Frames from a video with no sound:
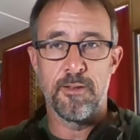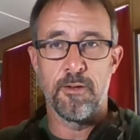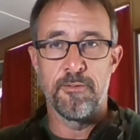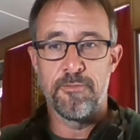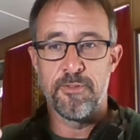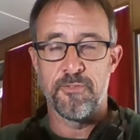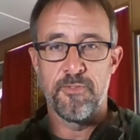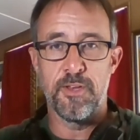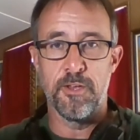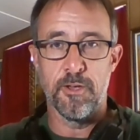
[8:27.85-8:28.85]
of this
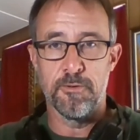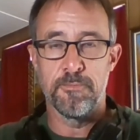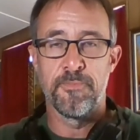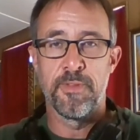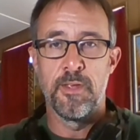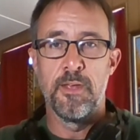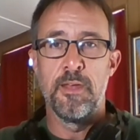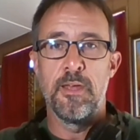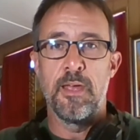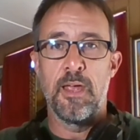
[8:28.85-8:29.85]
video
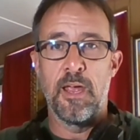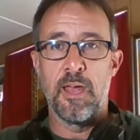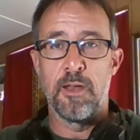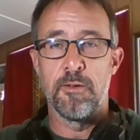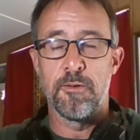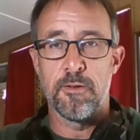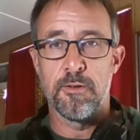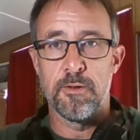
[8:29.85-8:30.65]
and